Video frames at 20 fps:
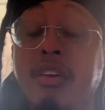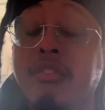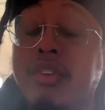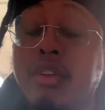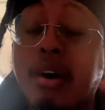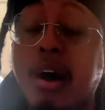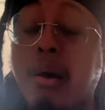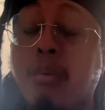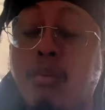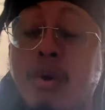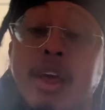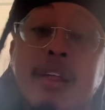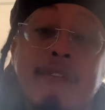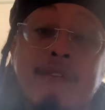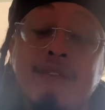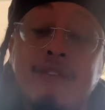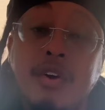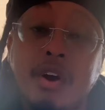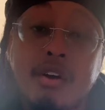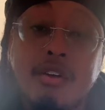even though I
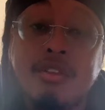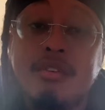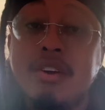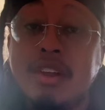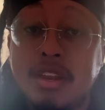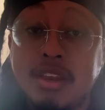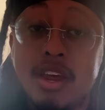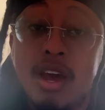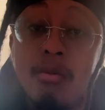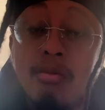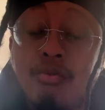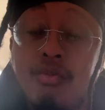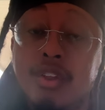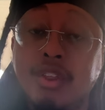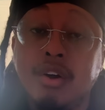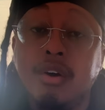went further in depth for